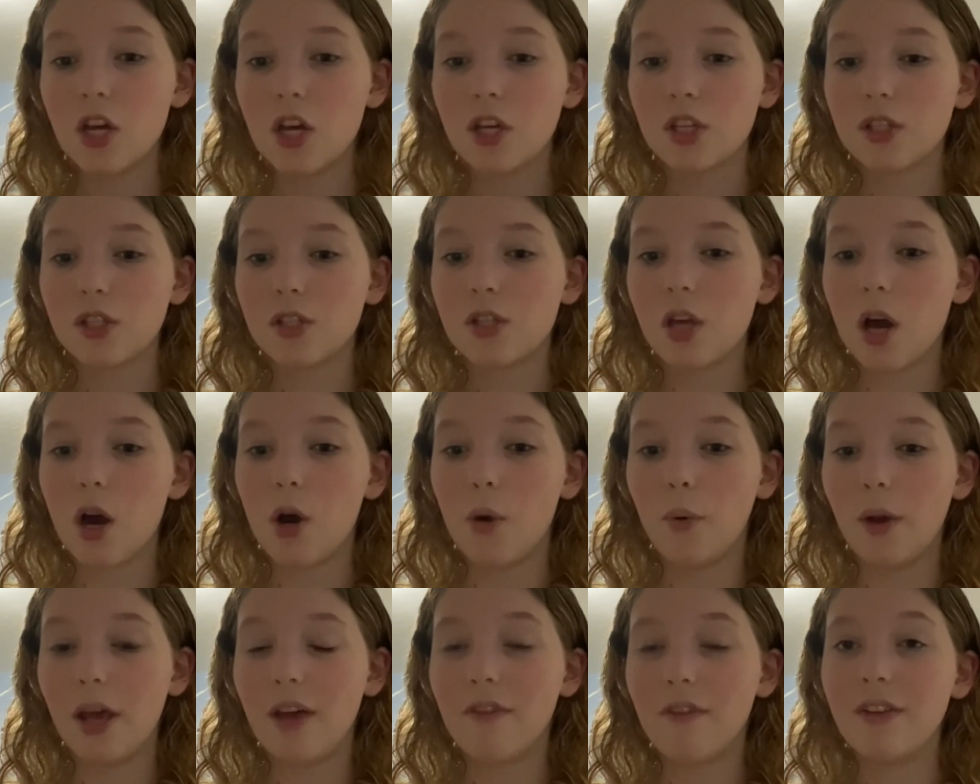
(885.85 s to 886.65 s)

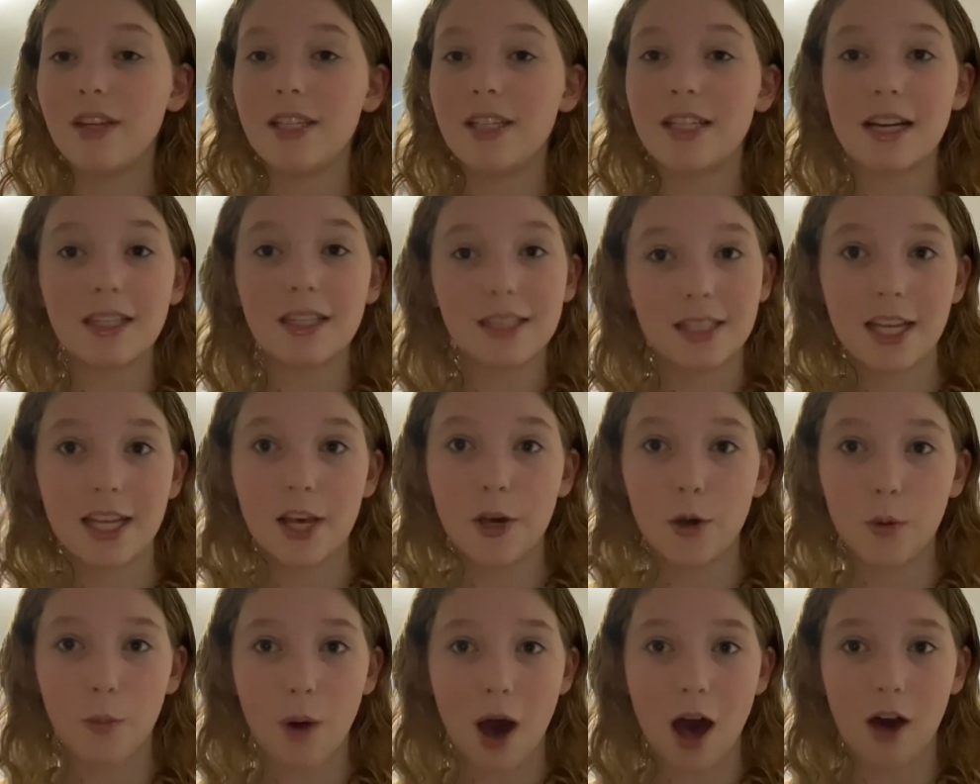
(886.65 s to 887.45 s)
So if it does
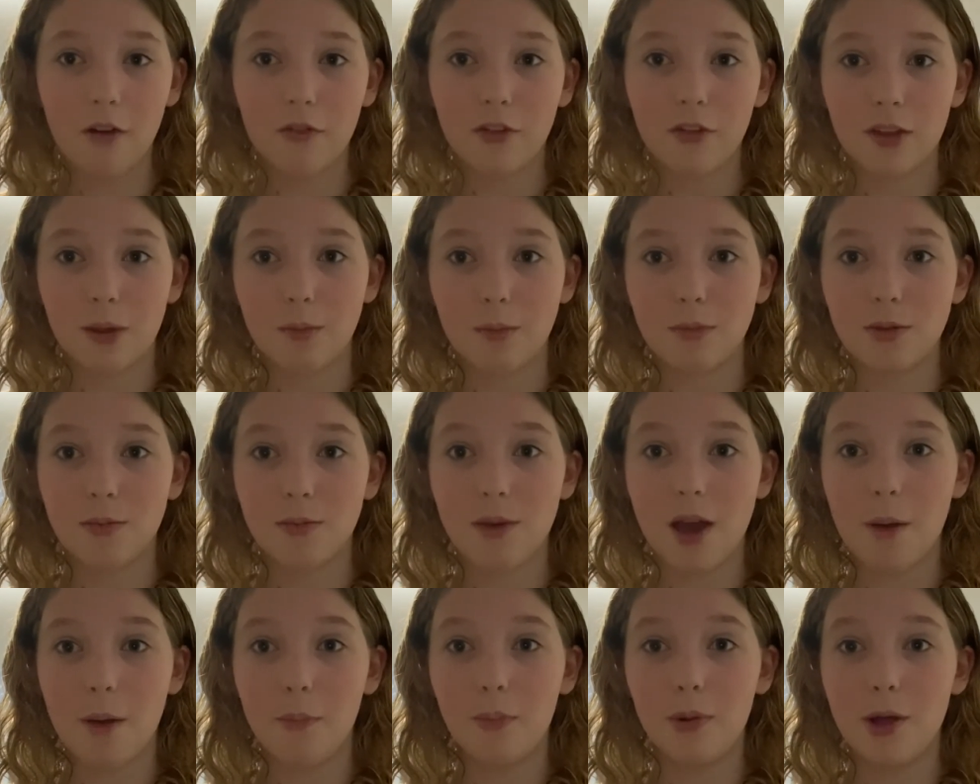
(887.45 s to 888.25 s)
take a while for them to
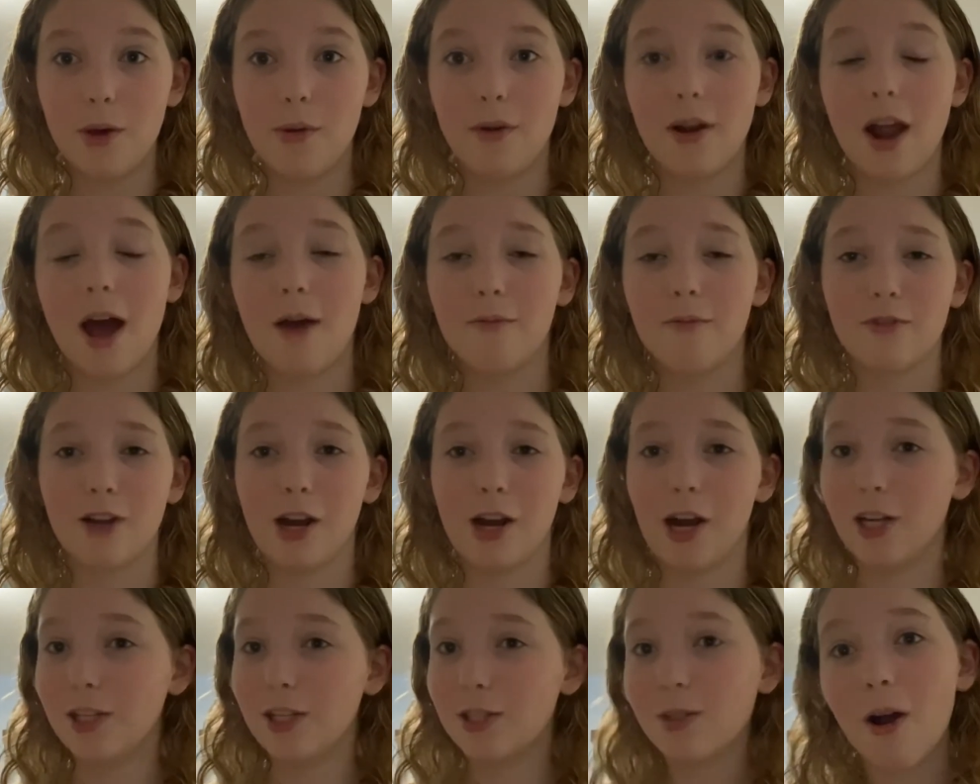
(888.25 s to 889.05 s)
be uploaded, I'm
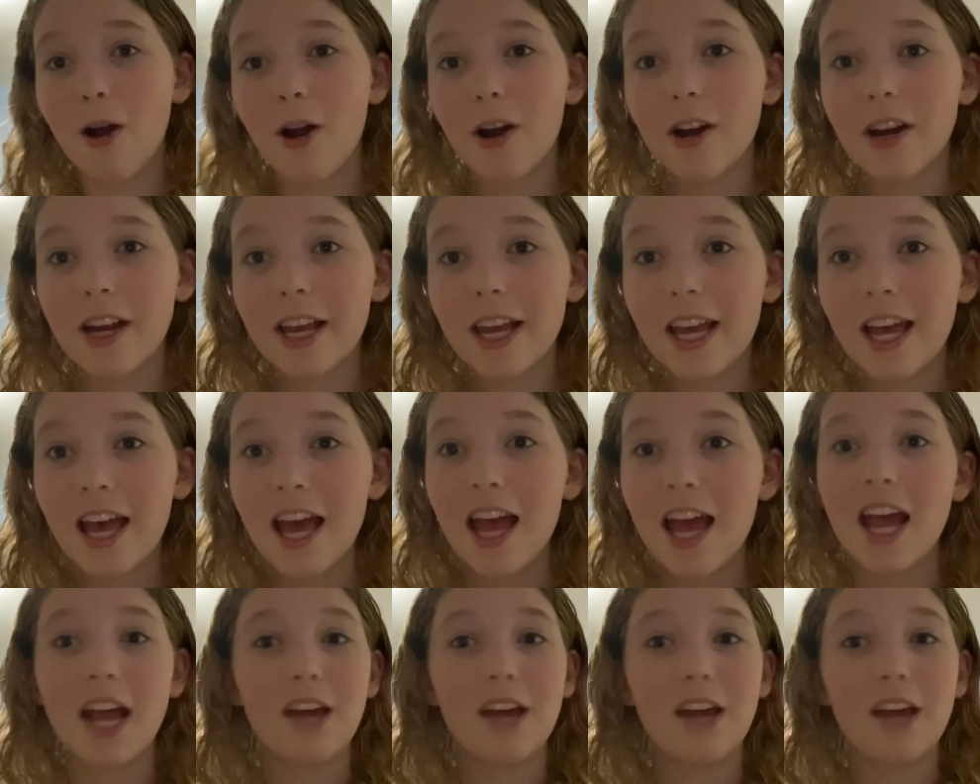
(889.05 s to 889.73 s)
very sorry.